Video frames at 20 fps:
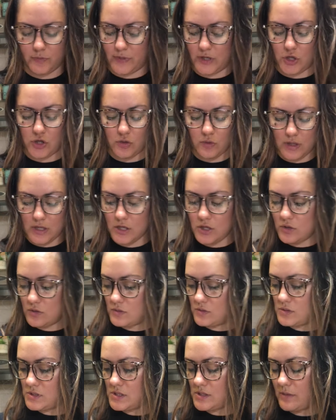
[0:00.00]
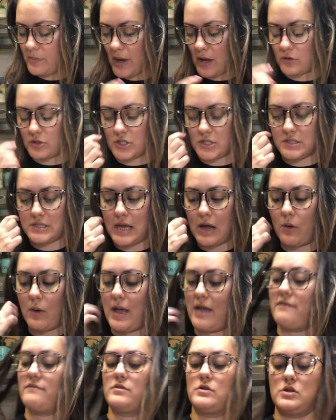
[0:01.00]
but you can use the pouches
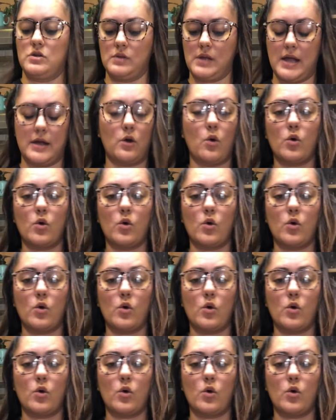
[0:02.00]
however you like,